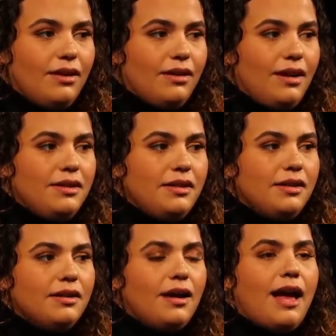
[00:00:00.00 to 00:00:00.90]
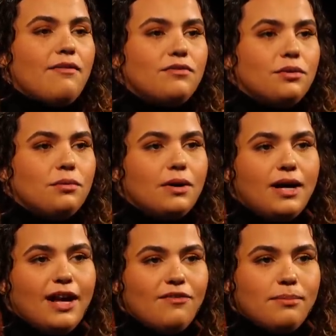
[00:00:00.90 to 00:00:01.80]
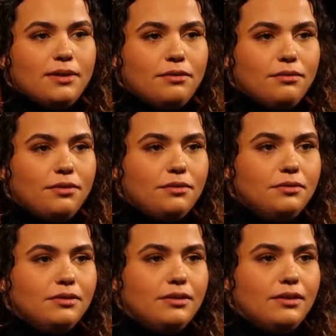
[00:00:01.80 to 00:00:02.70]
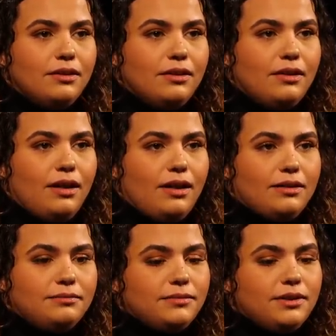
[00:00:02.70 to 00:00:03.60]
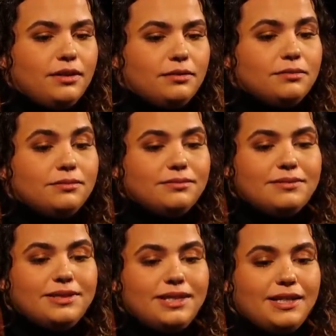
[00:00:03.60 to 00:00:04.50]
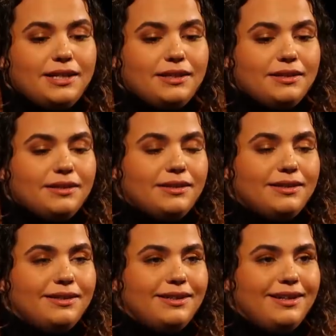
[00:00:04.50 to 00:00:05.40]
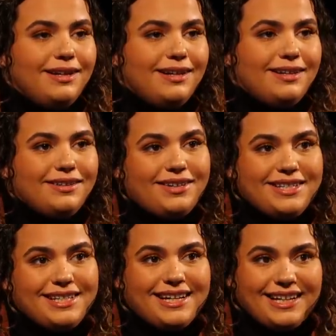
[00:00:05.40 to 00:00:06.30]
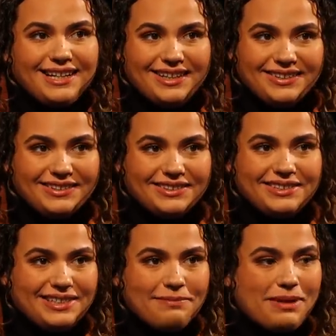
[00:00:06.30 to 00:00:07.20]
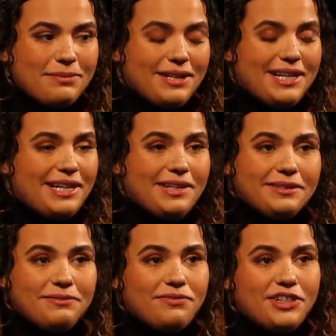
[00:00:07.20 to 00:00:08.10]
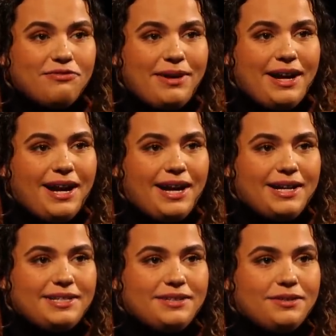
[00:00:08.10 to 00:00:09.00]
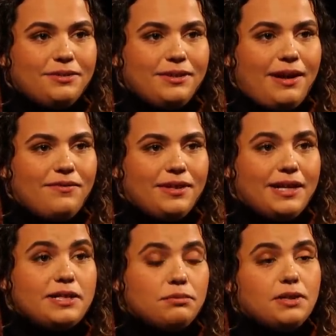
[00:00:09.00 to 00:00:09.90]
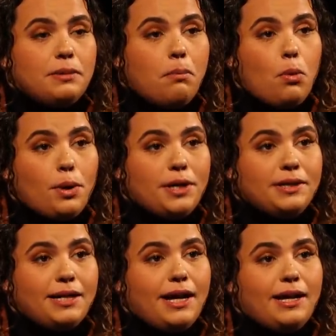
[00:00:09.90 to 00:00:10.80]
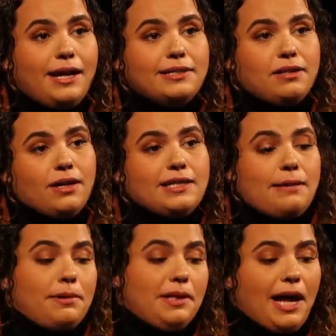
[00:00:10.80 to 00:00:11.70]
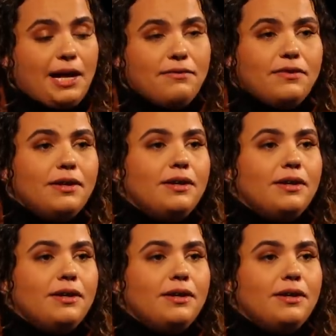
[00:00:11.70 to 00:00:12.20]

I think after what I've been through, you know, seeing, you know, us getting killed, seeing people getting killed in front of my eyes, you know, I feel like it's really important that as long as I'm alive,